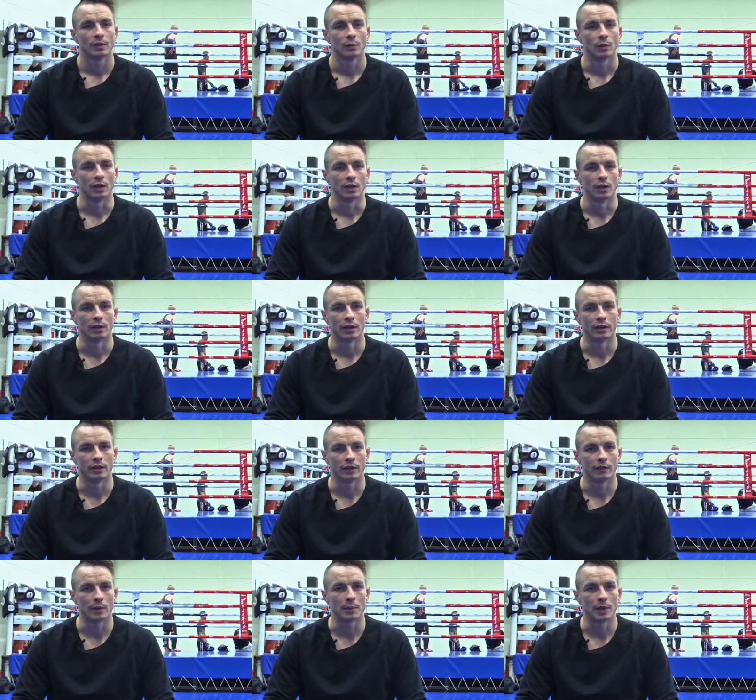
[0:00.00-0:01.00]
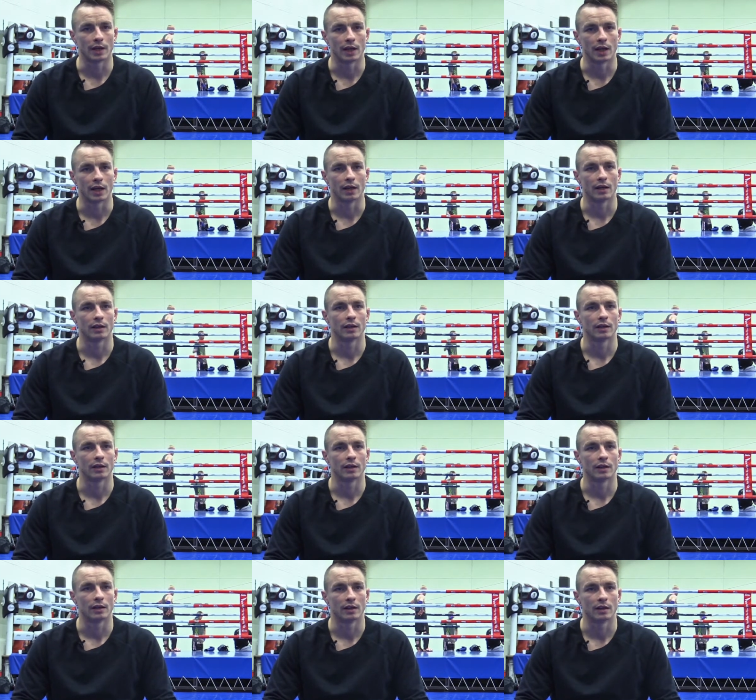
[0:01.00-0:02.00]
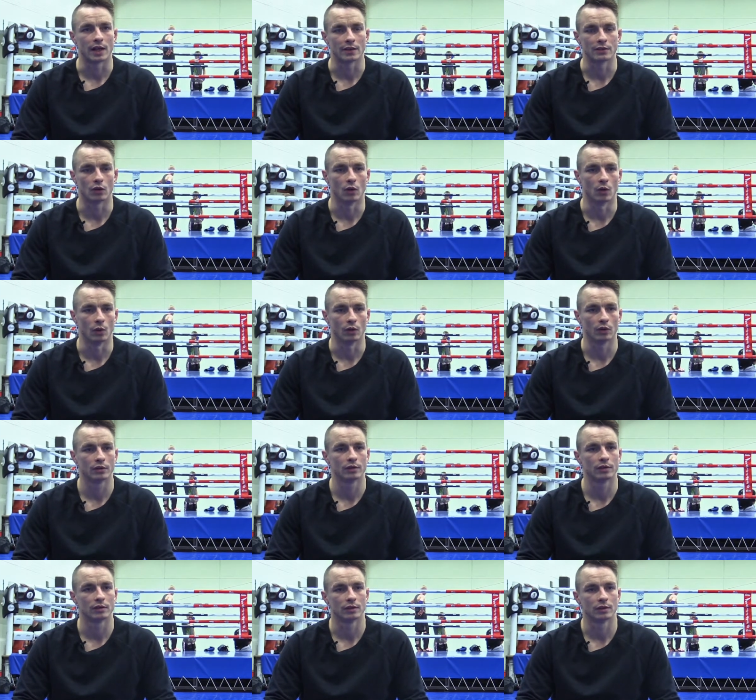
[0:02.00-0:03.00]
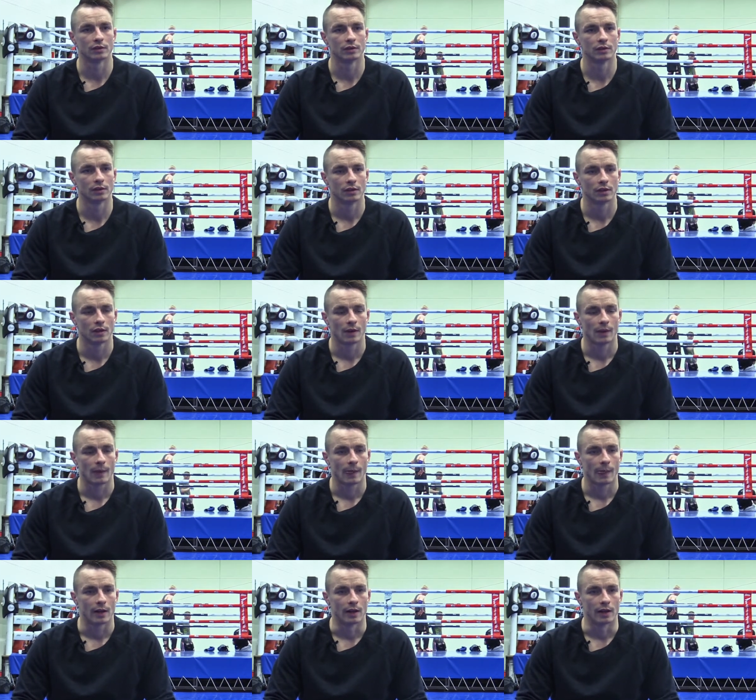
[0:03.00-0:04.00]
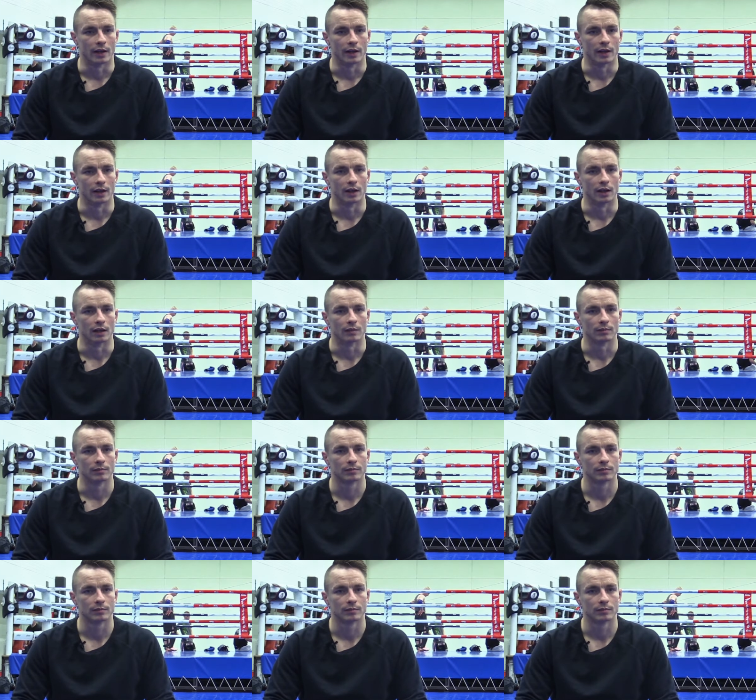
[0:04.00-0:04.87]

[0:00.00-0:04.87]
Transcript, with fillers: Well, everybody ha has holes, and uh,